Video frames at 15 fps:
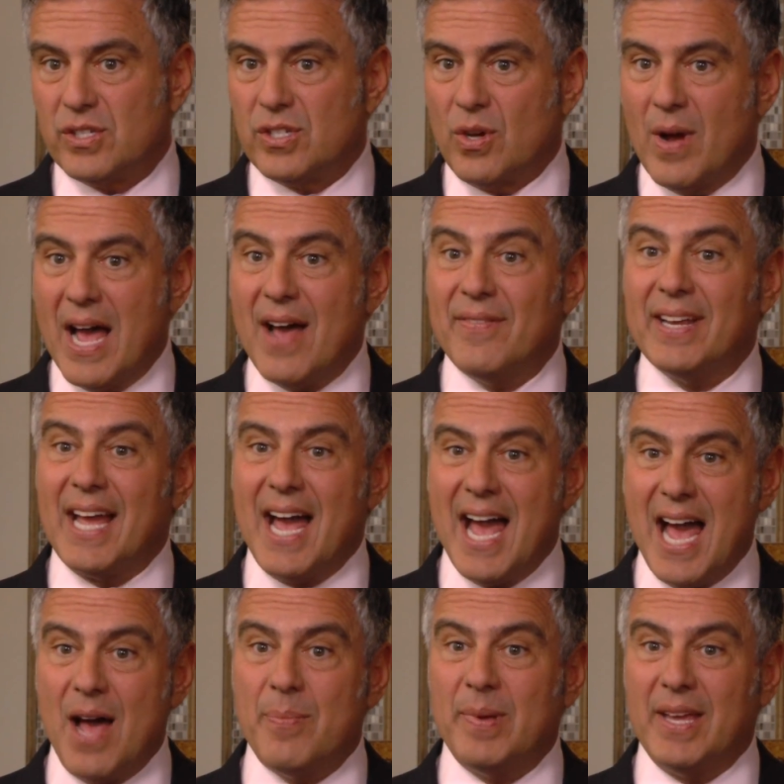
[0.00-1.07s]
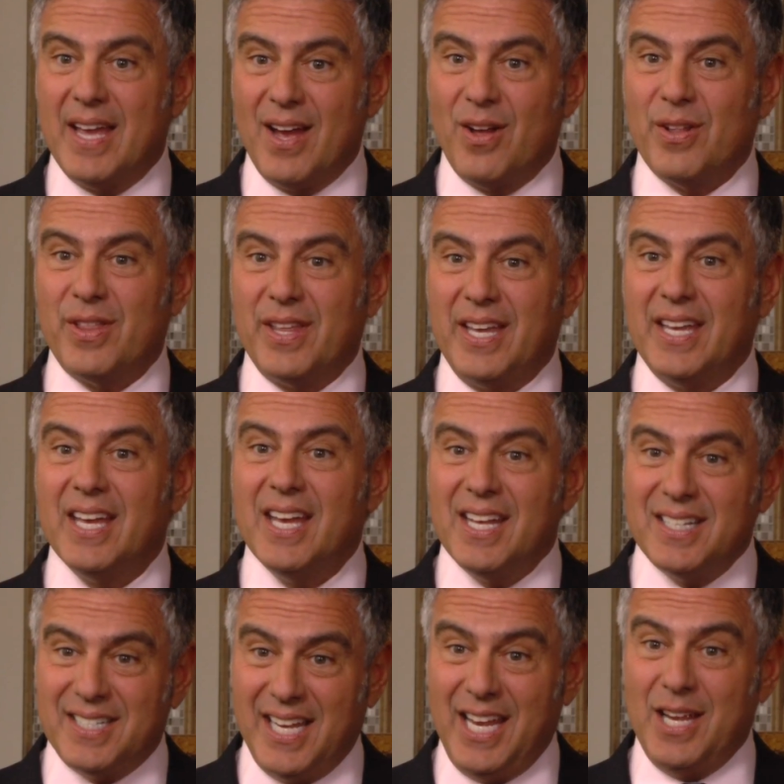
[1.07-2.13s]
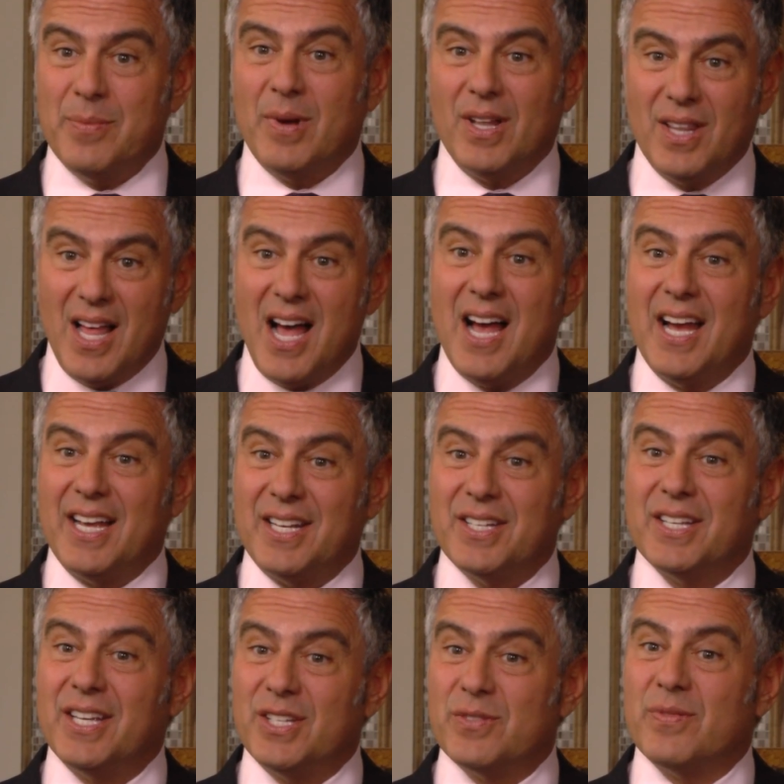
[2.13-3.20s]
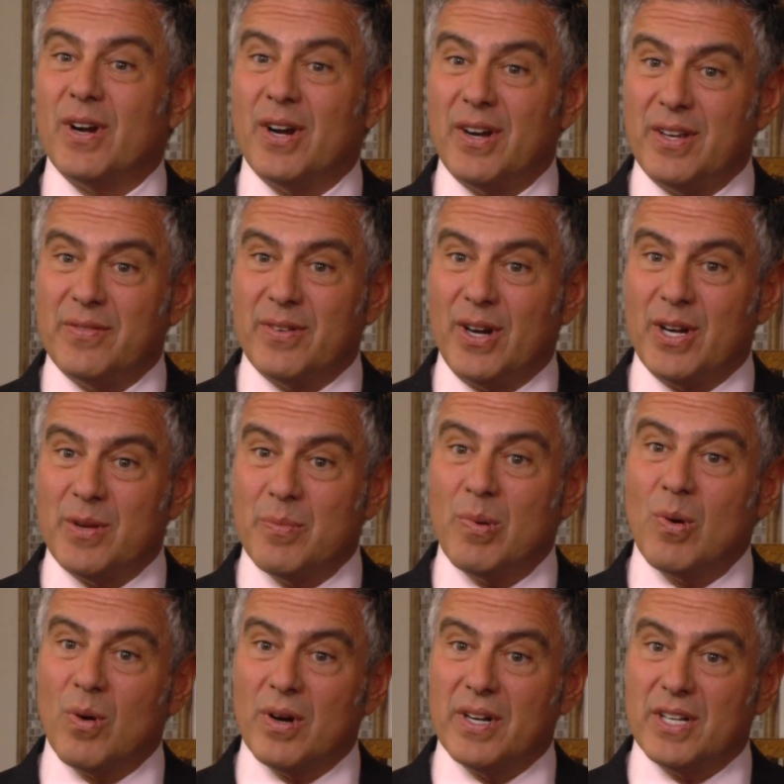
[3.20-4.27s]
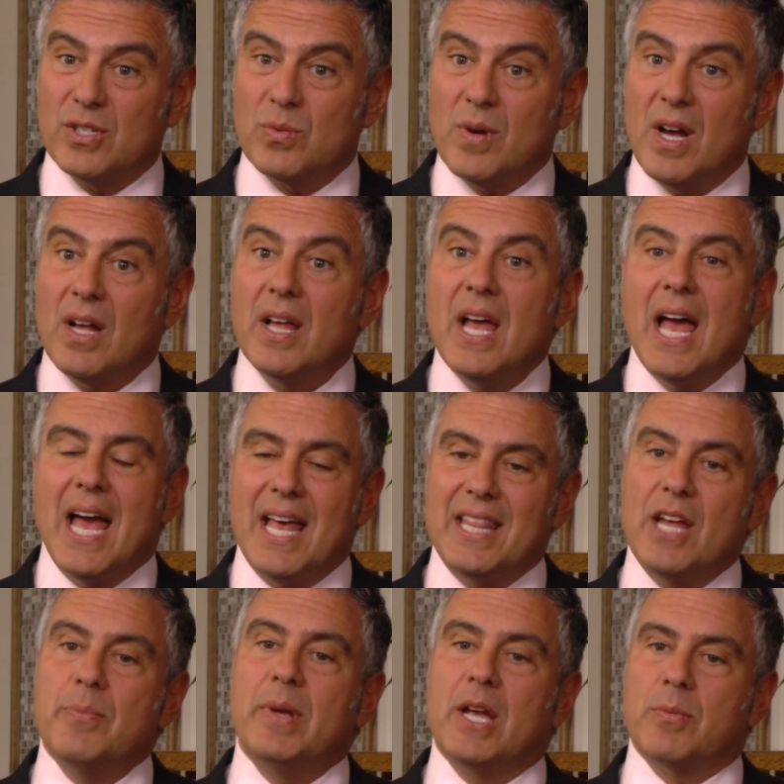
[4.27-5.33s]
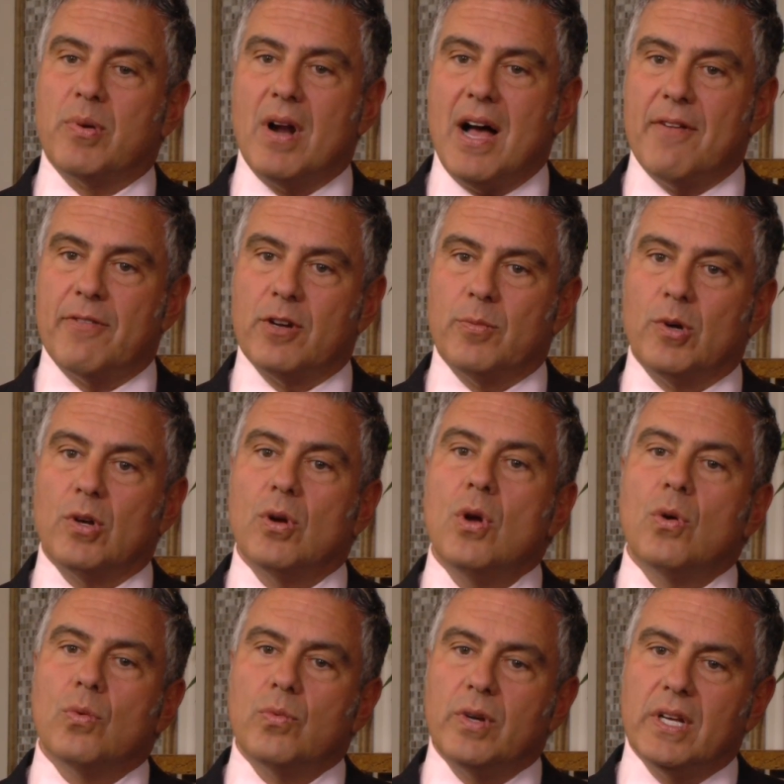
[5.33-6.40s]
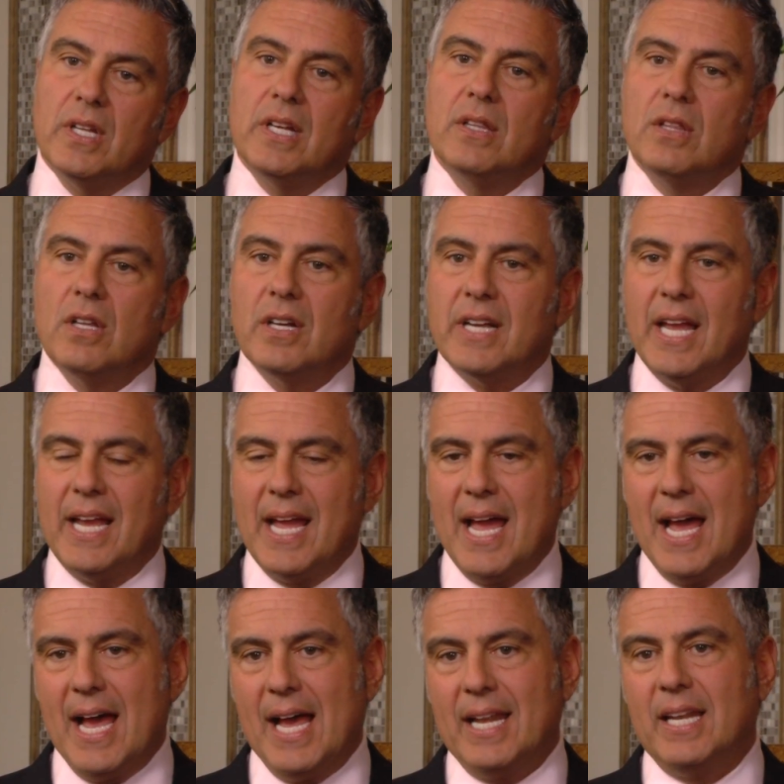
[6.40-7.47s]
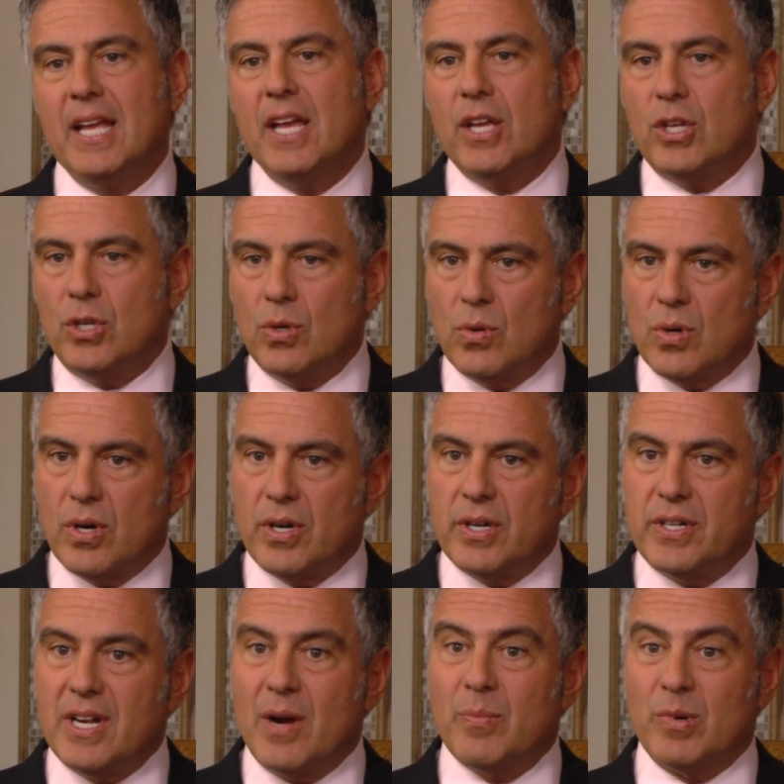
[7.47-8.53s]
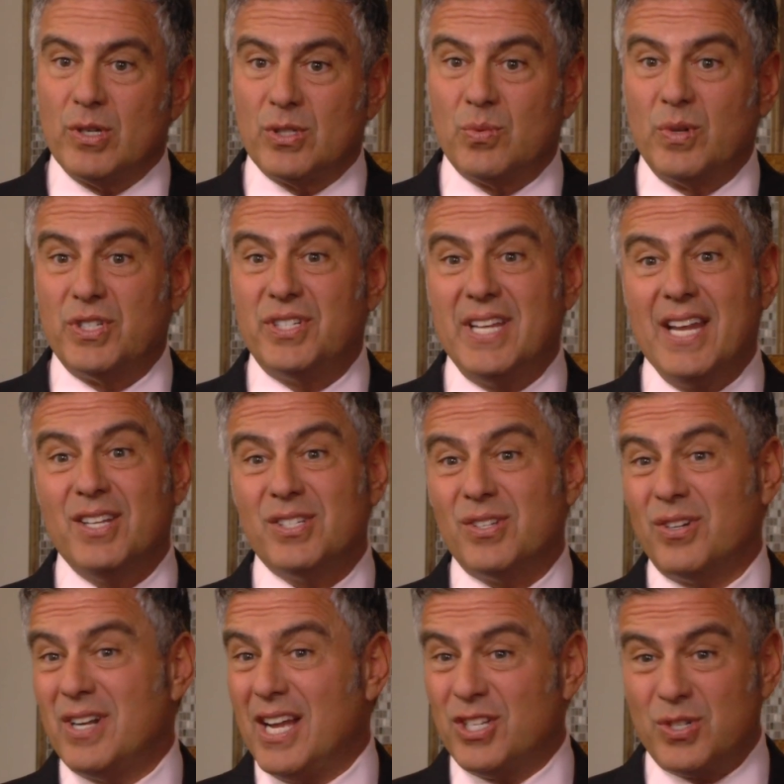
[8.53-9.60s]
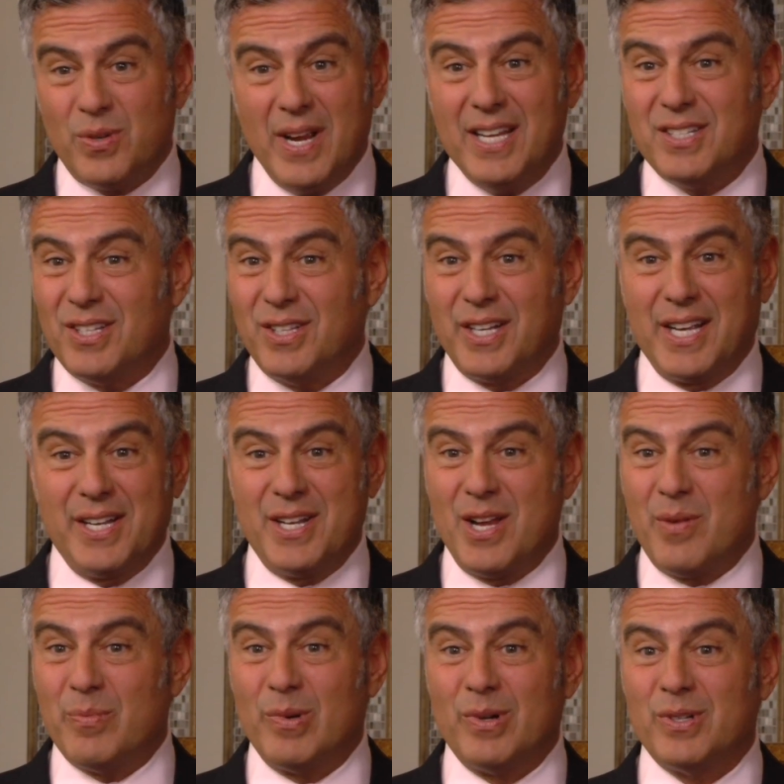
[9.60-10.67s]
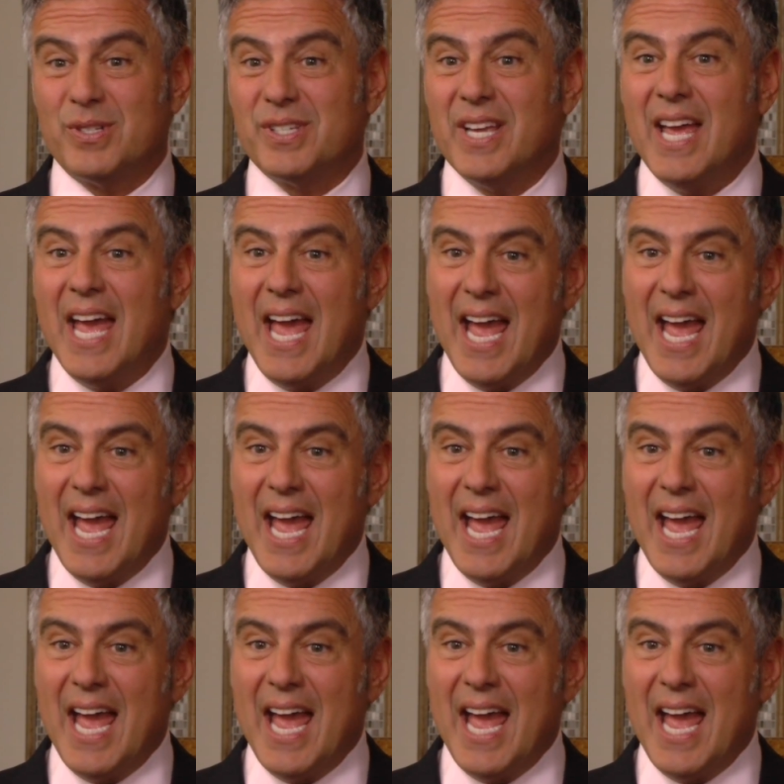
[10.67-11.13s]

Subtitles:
So having a happy, healthy team aligned is very, very important as well. And then being profitable, really looking at your numbers, which dentists are not trained to look at numbers.